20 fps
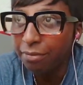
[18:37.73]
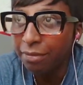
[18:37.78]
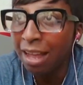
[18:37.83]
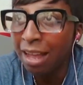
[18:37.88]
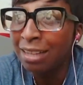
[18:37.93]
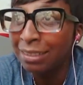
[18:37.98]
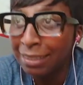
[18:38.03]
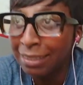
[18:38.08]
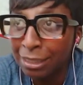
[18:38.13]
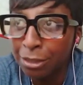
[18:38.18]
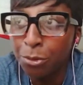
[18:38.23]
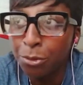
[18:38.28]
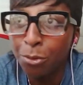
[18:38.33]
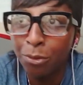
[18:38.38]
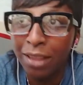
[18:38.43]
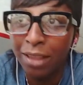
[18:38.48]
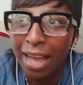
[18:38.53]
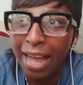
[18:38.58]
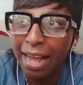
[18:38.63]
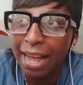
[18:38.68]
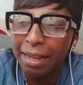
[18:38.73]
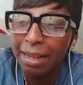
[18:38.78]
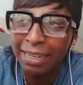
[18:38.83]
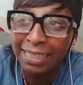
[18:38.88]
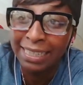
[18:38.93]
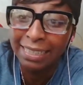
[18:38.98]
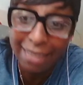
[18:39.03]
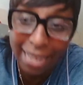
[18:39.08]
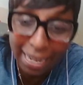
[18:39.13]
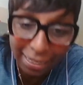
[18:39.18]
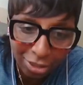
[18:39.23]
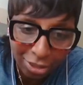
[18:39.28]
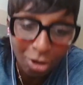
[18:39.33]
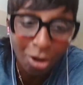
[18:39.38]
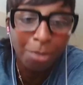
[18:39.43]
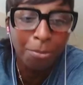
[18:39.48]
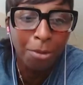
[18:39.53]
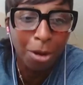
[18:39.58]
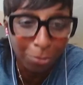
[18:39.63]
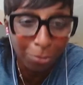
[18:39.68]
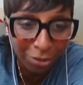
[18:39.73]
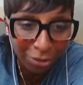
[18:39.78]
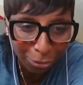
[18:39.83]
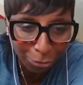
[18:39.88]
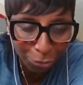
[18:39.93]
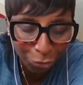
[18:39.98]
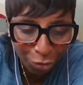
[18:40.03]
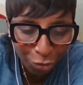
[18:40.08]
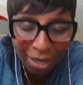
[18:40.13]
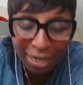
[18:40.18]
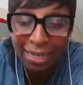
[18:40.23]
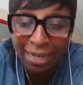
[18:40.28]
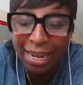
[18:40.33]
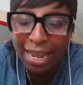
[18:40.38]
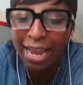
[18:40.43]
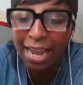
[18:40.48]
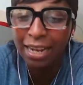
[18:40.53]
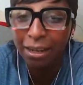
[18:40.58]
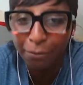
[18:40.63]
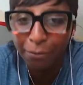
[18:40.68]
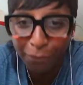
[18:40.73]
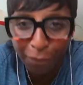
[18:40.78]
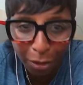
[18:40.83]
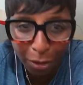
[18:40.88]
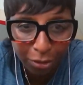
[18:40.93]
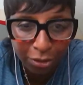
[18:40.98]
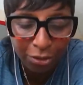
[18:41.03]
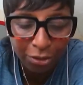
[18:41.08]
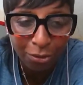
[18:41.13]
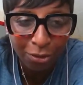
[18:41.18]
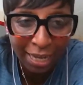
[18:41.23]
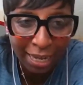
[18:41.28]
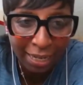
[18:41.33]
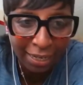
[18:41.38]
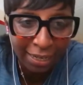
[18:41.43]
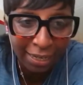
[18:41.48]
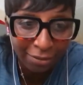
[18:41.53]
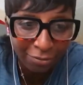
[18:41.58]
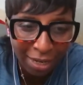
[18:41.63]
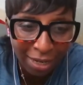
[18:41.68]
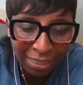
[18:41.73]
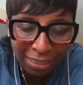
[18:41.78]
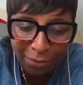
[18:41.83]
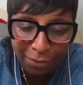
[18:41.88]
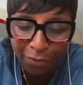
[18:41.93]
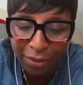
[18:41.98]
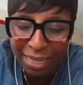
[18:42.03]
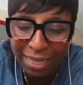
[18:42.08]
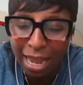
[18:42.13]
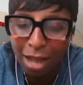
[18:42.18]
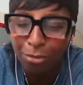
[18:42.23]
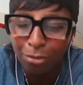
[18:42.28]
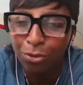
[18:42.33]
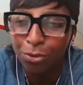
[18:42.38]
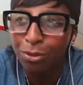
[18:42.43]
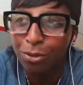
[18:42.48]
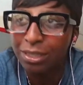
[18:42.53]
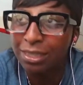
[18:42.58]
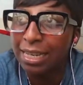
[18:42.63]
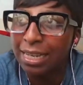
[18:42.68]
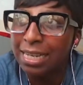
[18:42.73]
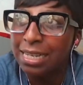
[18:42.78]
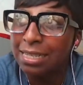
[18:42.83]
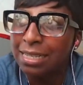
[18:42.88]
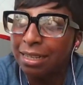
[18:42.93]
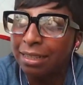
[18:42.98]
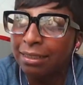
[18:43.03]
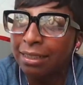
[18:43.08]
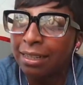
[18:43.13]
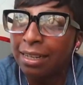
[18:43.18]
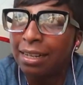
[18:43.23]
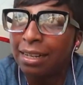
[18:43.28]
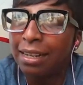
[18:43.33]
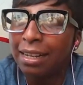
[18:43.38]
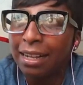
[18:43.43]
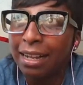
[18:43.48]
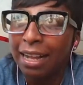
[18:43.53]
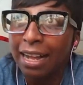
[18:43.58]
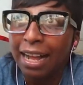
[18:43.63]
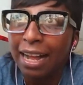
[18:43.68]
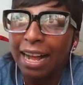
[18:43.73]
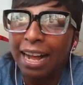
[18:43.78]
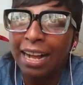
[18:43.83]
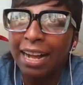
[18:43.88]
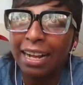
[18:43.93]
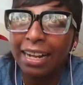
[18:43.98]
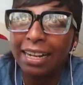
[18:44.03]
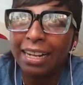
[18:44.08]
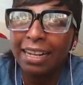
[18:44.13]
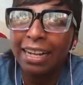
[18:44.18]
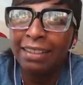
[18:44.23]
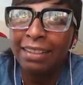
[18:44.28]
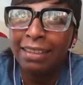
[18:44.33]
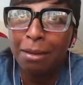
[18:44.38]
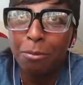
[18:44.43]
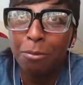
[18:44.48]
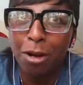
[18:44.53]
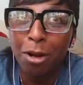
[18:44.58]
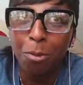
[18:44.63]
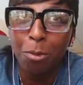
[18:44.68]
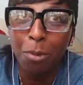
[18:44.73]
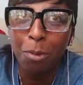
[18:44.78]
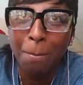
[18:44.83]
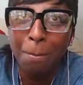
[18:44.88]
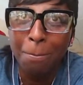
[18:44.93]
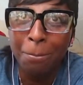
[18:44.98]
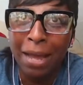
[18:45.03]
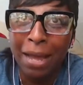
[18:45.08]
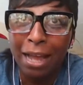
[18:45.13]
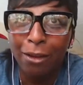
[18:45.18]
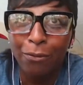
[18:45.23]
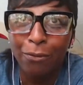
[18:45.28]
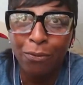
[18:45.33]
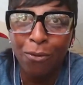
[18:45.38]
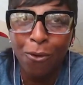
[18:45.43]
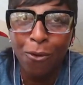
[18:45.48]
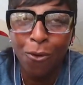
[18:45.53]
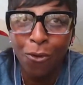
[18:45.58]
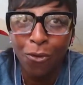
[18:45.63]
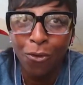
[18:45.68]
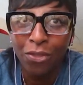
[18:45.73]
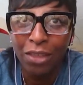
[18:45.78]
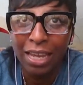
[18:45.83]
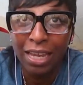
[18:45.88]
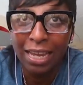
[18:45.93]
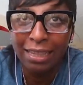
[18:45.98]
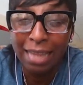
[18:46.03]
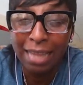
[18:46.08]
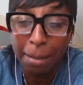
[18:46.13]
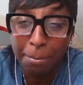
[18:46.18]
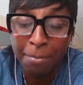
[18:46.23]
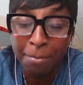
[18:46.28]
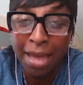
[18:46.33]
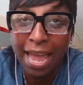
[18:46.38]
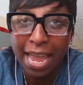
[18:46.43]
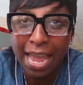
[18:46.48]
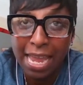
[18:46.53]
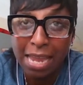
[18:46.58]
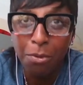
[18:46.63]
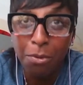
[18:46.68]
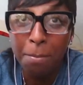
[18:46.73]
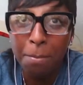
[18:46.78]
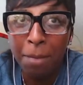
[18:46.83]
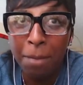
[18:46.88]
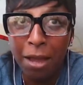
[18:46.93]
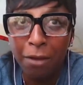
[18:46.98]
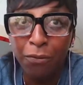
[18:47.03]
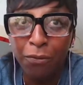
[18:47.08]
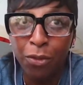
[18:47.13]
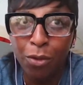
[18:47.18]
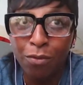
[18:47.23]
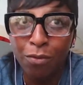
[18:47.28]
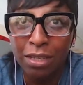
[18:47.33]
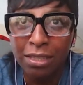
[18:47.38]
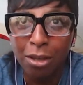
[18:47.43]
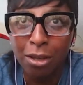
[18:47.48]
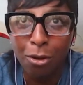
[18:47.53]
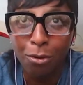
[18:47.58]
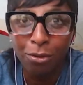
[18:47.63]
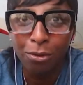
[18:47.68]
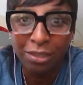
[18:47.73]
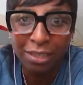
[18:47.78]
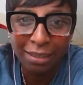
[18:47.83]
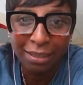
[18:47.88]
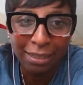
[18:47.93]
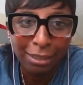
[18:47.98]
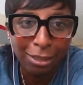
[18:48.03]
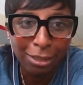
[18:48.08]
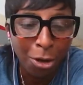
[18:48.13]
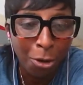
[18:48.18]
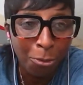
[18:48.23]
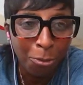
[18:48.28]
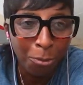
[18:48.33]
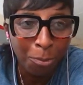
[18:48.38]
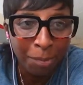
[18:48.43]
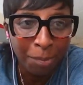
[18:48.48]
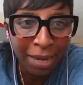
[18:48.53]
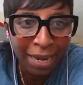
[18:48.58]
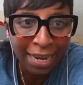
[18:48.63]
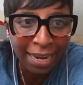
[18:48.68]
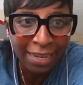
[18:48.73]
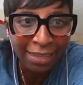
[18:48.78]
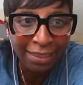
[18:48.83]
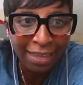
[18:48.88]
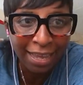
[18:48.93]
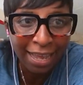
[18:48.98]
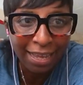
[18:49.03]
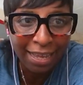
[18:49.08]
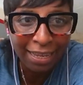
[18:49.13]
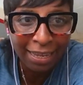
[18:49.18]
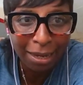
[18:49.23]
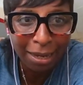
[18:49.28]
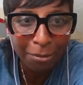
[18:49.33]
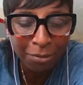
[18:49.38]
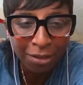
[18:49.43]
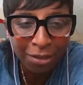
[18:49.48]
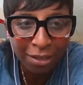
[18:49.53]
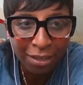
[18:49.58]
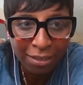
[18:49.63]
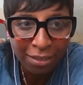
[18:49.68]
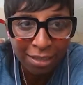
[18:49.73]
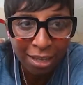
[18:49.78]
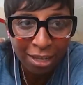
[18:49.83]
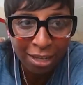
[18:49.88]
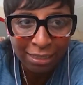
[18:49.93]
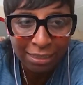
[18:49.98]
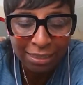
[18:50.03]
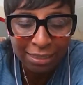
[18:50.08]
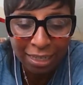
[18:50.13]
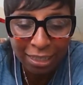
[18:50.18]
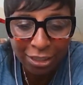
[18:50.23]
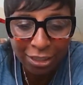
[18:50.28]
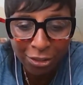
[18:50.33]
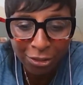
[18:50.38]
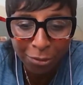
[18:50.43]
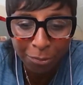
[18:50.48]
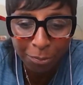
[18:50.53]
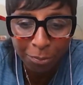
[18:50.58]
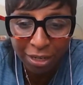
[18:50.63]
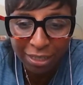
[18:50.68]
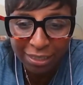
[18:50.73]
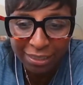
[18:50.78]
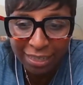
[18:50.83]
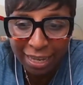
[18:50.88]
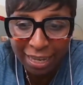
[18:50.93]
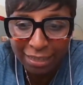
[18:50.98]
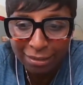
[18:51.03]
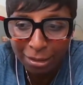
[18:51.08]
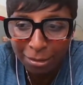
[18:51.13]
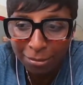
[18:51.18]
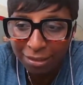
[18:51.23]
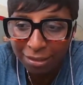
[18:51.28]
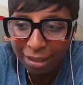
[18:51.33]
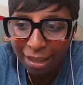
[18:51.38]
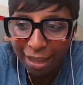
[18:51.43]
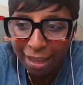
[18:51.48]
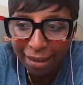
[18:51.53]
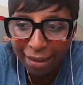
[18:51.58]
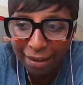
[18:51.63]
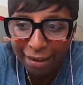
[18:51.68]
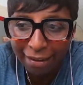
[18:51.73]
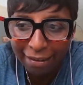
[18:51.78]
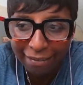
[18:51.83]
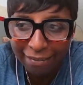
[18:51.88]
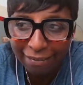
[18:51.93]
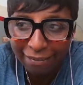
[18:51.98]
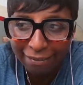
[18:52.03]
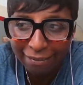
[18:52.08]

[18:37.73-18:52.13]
I did all that. And in that time, I was still training and focused on getting ready for the outdoor season. And then when I went back for that May, went back for the results, and they told me that it was early stages of breast cancer, I was like,